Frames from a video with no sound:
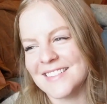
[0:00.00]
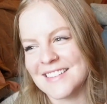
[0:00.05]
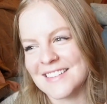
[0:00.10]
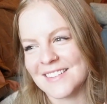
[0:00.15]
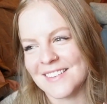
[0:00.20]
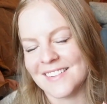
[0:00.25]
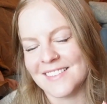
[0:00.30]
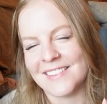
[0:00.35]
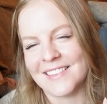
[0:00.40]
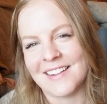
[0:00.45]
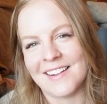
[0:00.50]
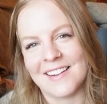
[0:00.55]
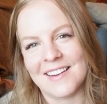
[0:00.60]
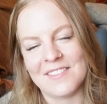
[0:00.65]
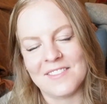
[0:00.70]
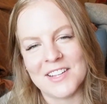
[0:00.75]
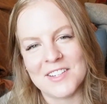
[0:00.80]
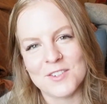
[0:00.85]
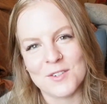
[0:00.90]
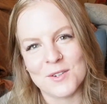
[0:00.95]
their
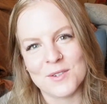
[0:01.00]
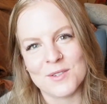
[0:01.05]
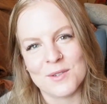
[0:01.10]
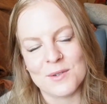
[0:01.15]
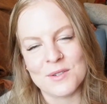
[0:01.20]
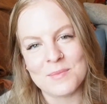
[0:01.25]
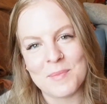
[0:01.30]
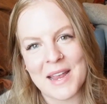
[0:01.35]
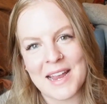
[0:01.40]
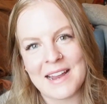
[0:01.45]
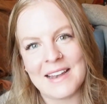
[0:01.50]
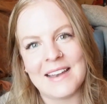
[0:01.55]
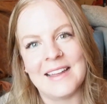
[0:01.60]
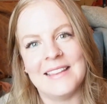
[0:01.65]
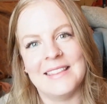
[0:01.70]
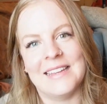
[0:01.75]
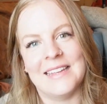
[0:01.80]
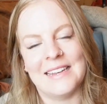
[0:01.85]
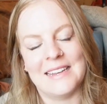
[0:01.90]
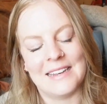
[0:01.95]
adventures through Spain,
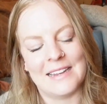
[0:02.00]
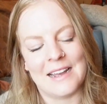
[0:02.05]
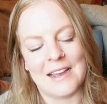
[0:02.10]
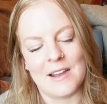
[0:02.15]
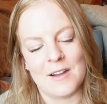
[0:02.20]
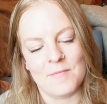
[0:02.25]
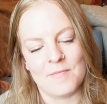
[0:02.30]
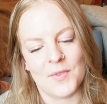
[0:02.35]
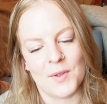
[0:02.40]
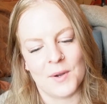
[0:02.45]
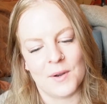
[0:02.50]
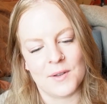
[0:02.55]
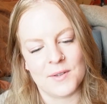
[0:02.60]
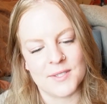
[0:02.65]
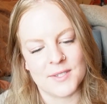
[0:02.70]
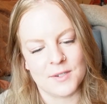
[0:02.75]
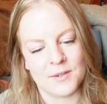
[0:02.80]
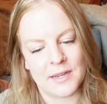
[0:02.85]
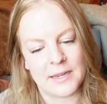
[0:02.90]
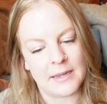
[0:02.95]
and then they're
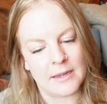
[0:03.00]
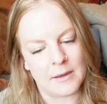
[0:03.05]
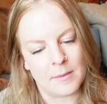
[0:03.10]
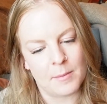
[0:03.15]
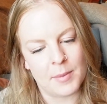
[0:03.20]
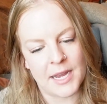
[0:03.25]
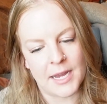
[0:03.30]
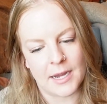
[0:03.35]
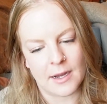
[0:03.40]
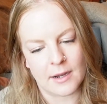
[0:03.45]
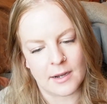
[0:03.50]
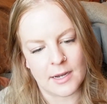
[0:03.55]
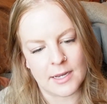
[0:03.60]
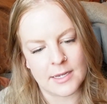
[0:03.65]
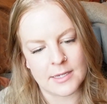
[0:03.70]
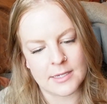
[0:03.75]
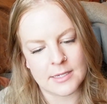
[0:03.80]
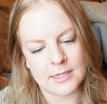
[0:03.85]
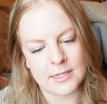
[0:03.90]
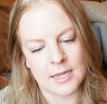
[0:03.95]
also in
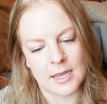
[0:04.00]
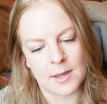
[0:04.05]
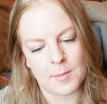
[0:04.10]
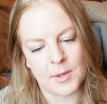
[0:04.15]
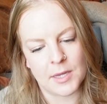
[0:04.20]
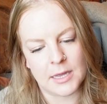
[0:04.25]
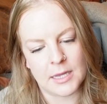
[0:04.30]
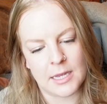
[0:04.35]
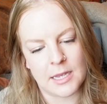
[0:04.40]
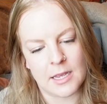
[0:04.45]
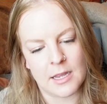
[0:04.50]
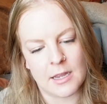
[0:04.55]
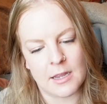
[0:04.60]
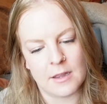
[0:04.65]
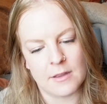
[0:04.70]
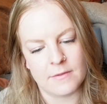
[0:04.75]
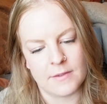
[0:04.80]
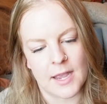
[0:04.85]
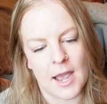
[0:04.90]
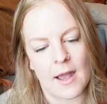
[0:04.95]
Paris, I
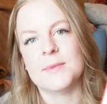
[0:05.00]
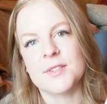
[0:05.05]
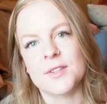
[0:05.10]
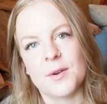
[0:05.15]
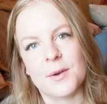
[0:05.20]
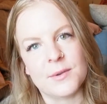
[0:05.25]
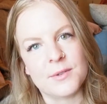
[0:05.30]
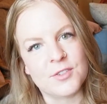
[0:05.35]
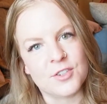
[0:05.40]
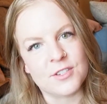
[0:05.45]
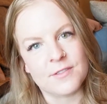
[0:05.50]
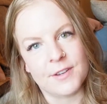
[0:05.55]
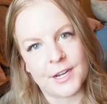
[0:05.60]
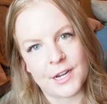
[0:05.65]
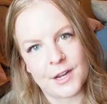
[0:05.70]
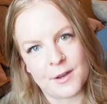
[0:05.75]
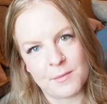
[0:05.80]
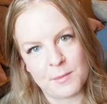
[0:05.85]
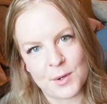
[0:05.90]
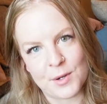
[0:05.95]
believe. Yeah, so it was just
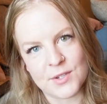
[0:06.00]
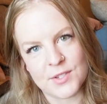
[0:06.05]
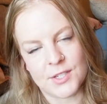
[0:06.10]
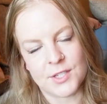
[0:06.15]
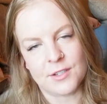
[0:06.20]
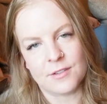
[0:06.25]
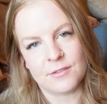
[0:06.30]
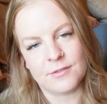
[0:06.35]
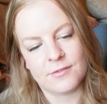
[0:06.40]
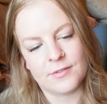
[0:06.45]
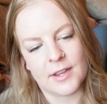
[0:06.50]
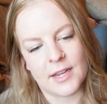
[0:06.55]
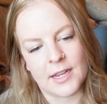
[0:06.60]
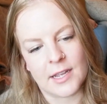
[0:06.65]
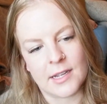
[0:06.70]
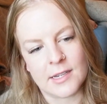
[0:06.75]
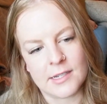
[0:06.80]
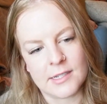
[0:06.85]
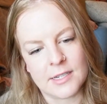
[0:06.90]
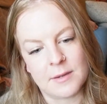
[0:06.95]
very immersive,
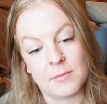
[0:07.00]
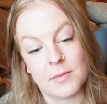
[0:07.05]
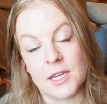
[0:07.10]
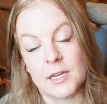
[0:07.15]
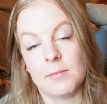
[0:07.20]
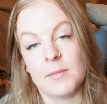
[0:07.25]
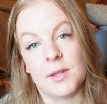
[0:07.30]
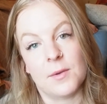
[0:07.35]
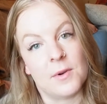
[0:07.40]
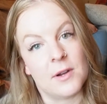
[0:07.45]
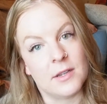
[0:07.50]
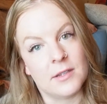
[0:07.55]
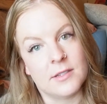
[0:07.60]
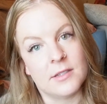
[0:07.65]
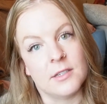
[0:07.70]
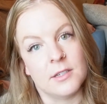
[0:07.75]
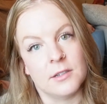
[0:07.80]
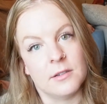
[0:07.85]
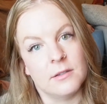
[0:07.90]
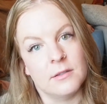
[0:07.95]
and it made me want
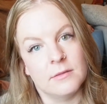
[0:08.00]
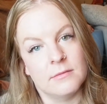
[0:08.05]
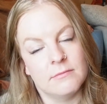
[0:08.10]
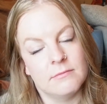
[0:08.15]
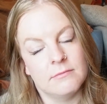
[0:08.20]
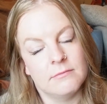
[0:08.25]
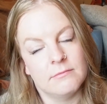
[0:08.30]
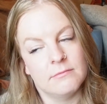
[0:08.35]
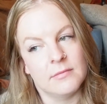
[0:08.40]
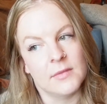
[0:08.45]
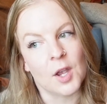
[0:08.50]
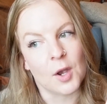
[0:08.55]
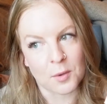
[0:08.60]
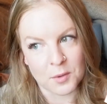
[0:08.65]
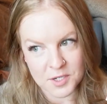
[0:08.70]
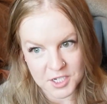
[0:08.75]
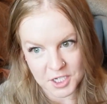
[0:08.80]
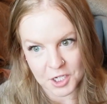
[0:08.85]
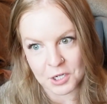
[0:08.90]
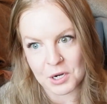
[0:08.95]
to go
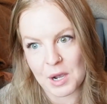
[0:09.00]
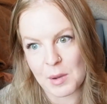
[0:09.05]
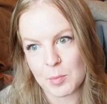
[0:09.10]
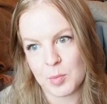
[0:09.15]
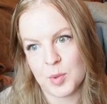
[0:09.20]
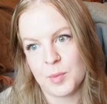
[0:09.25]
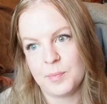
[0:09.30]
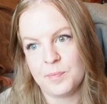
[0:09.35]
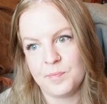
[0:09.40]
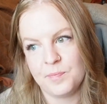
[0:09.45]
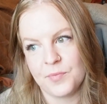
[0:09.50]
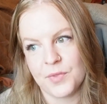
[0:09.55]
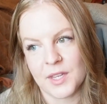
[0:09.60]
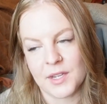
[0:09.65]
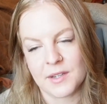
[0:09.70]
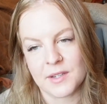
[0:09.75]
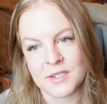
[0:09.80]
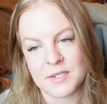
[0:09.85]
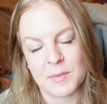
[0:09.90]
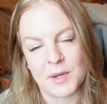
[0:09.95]
to Europe
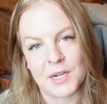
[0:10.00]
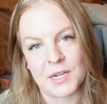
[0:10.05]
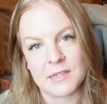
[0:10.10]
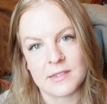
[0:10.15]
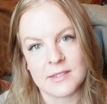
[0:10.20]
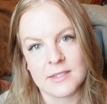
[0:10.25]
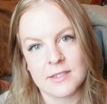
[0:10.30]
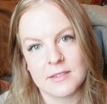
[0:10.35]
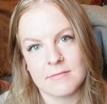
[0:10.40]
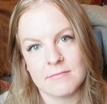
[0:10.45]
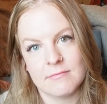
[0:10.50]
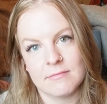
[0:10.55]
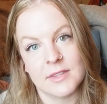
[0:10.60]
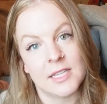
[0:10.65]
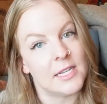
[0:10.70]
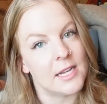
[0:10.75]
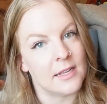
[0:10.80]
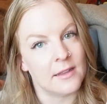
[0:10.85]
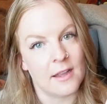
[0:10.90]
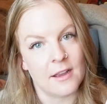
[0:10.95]
and experience
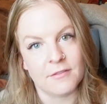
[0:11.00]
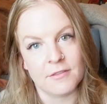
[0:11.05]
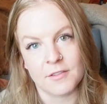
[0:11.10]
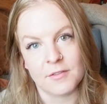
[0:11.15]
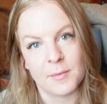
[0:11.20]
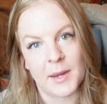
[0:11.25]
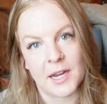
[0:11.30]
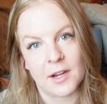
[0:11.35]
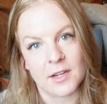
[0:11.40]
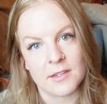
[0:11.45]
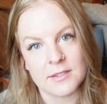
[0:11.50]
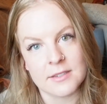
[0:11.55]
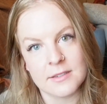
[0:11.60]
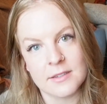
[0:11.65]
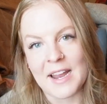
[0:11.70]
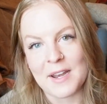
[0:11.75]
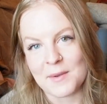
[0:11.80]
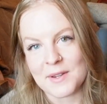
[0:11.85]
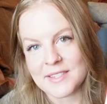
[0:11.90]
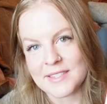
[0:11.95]
the nightlife of Paris.
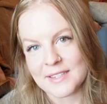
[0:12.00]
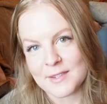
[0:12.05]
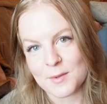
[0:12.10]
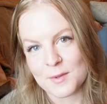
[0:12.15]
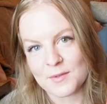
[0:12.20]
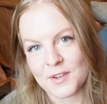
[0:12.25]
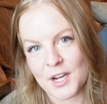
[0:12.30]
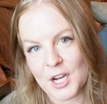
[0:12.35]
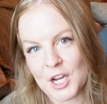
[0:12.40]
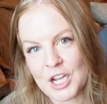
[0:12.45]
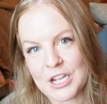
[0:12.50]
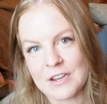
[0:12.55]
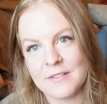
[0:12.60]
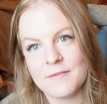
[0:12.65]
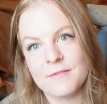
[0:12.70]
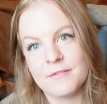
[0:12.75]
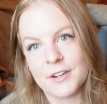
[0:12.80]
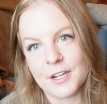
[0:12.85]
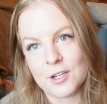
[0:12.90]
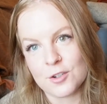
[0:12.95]
Anyways, this was very good,
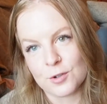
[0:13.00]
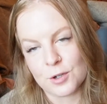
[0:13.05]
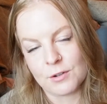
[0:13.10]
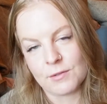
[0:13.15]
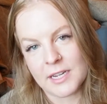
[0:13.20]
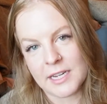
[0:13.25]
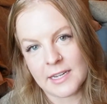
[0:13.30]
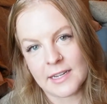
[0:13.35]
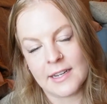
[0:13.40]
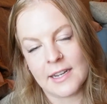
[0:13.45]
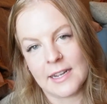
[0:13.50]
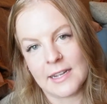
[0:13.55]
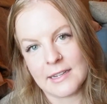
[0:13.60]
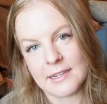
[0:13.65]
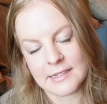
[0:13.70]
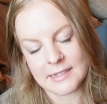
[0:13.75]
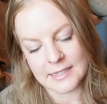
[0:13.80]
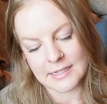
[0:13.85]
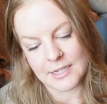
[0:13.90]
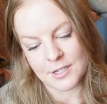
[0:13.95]
very short read,
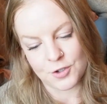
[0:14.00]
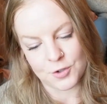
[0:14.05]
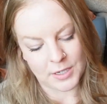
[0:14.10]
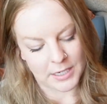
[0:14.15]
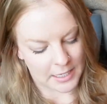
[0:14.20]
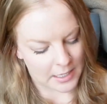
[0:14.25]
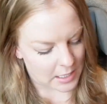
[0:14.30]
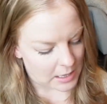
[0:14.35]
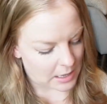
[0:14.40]
and enjoyed it a